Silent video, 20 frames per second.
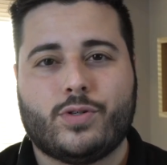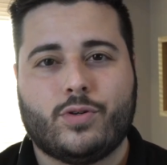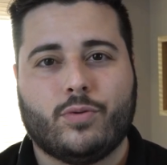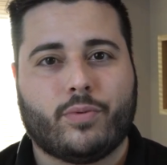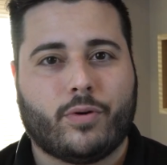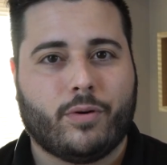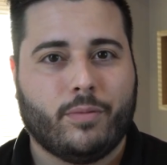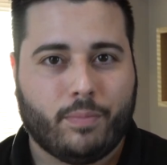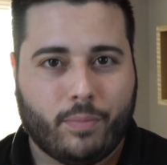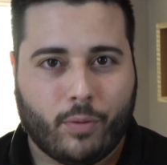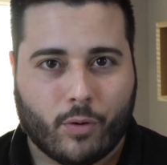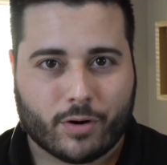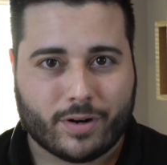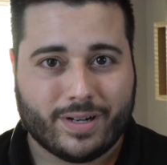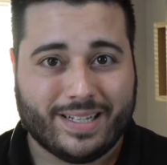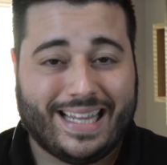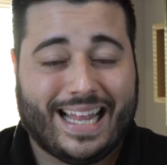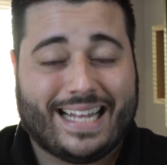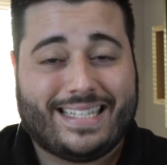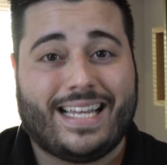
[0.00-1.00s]
super
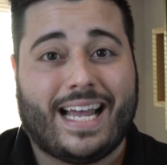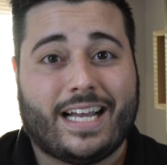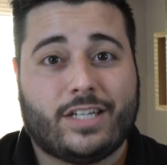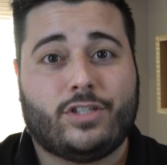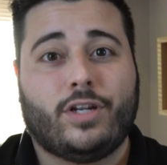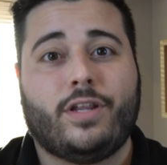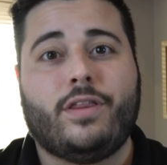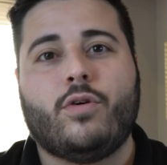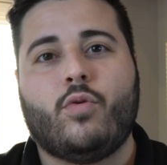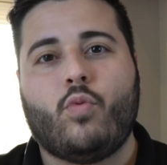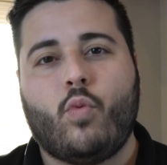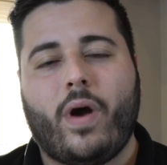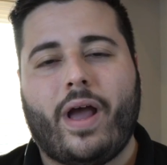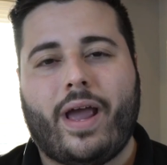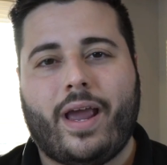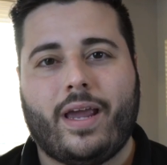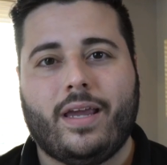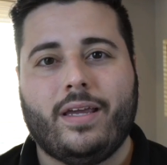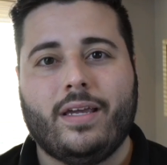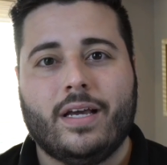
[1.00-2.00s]
important. That's actually the
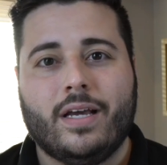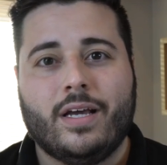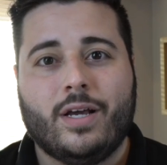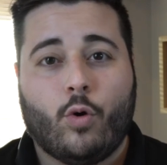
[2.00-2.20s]
way